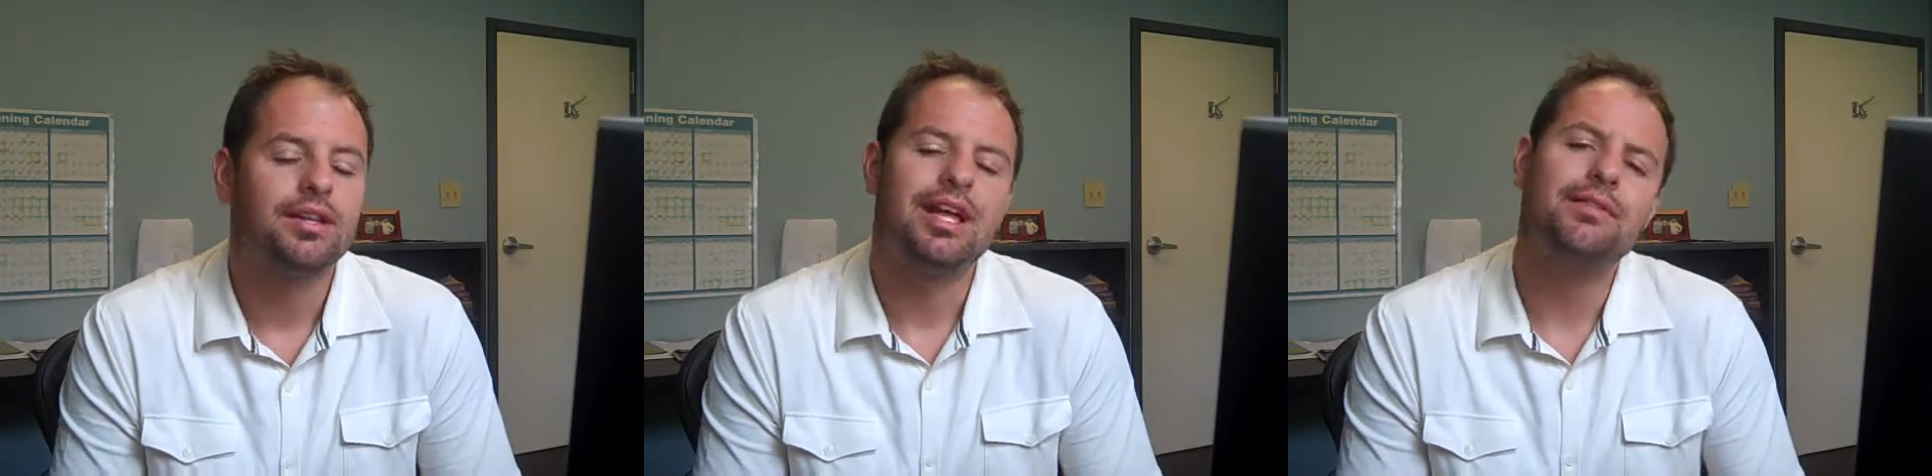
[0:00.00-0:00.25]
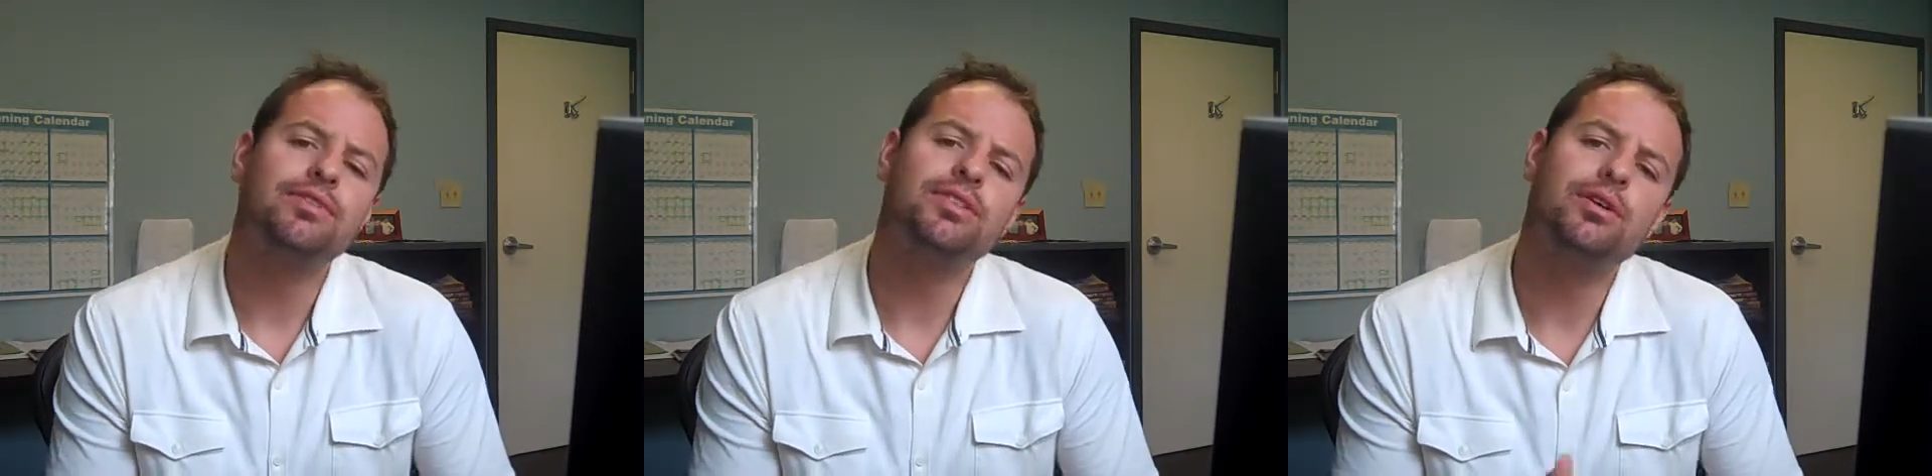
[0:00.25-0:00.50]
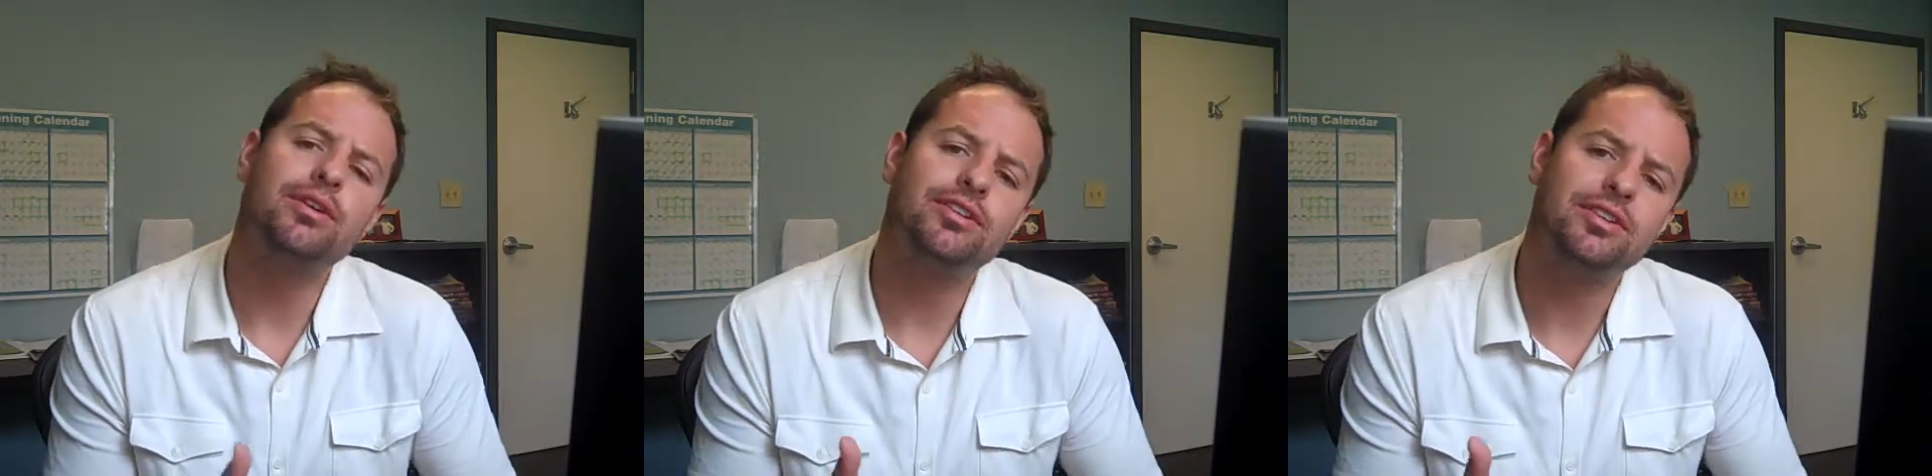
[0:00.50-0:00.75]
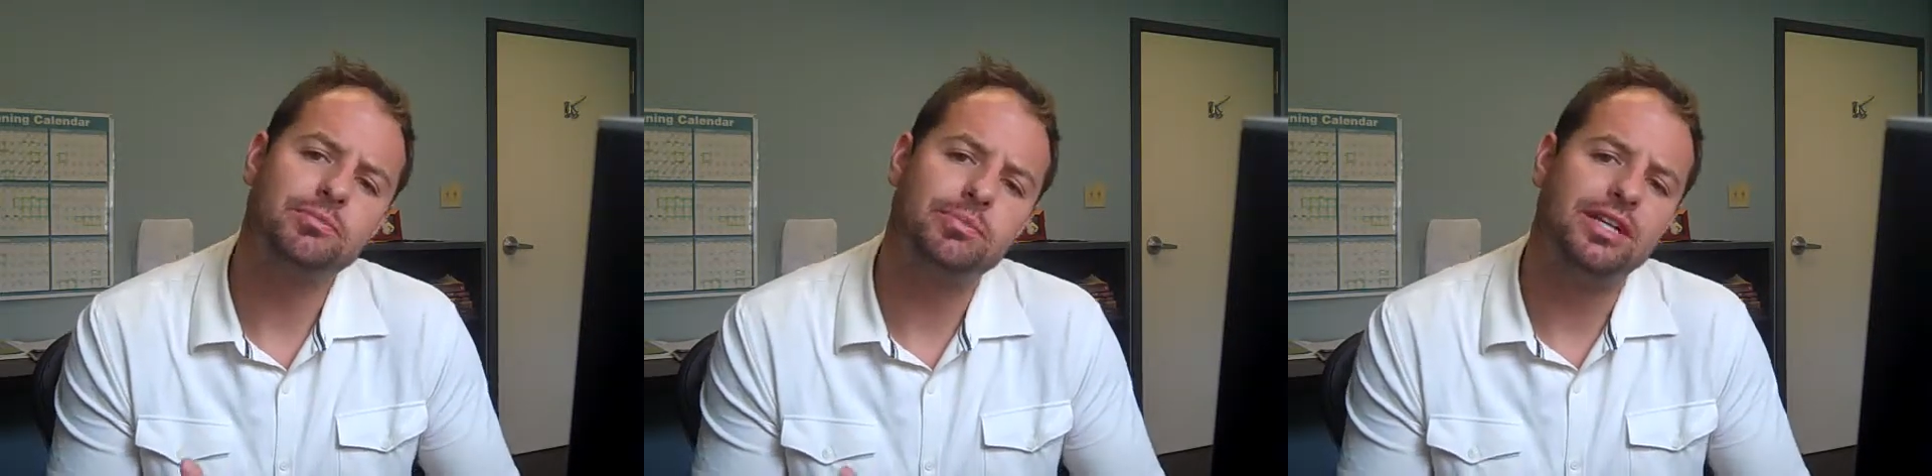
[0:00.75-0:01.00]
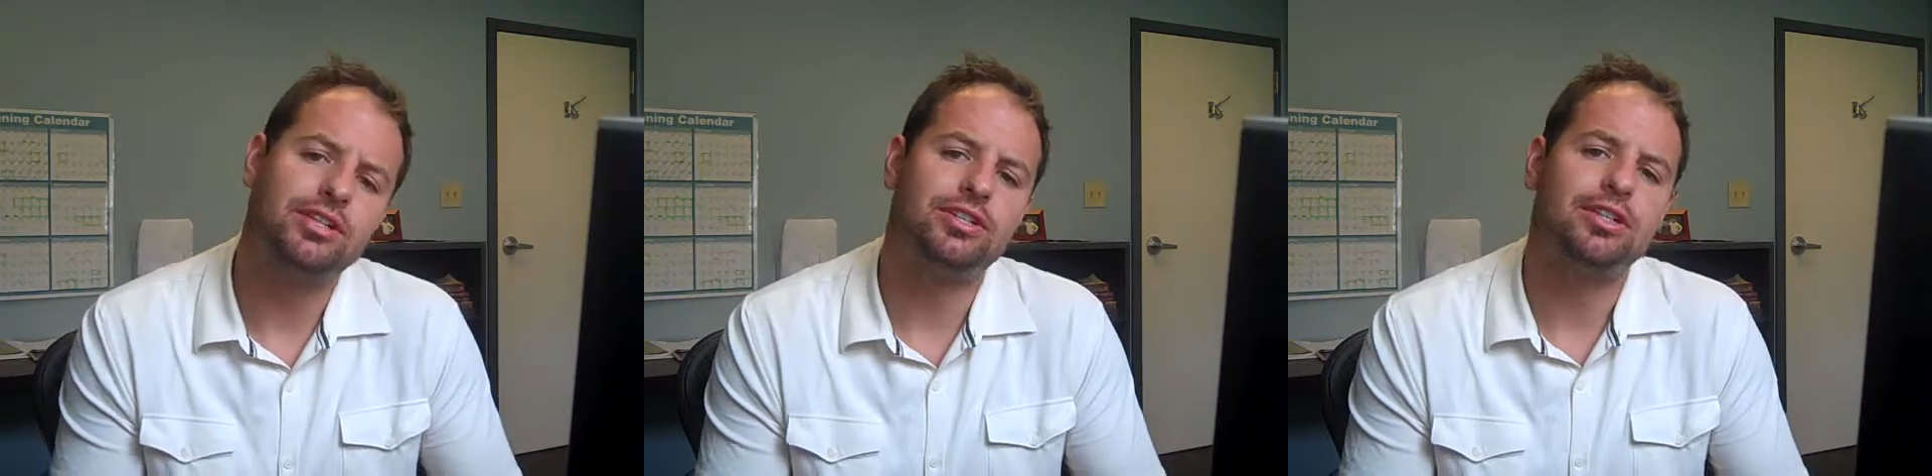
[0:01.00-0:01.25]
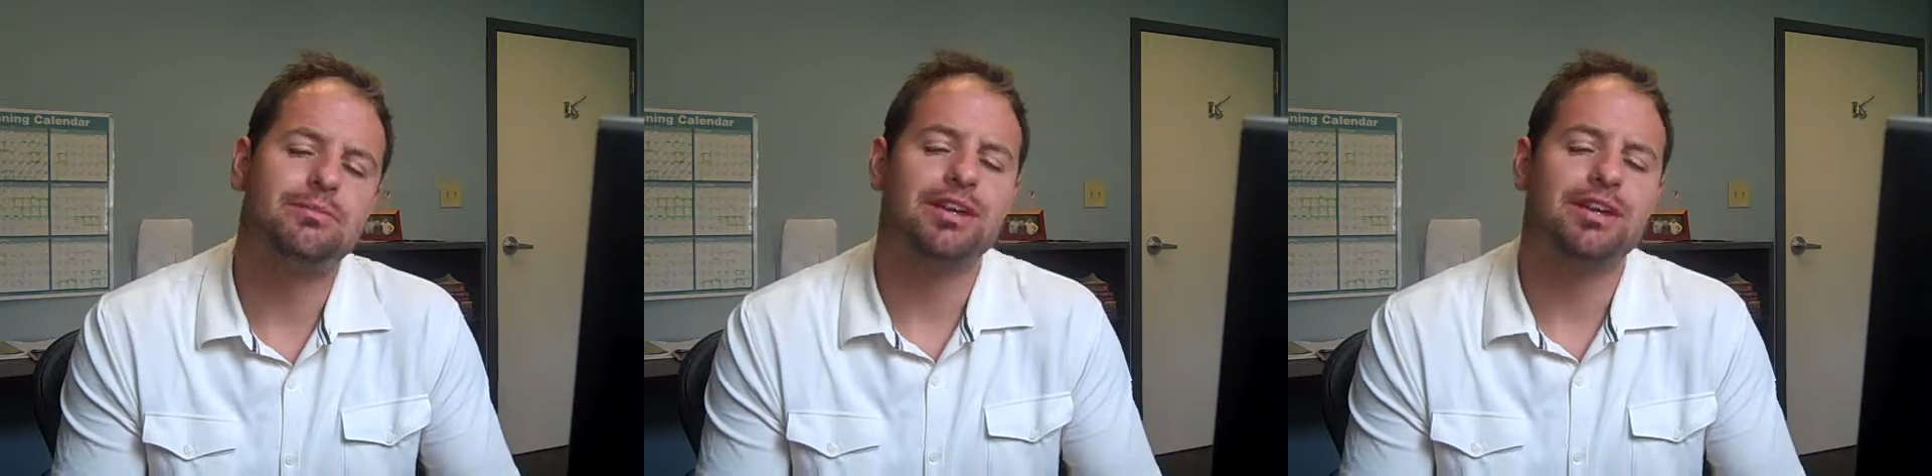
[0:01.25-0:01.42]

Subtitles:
Life is going just peachy,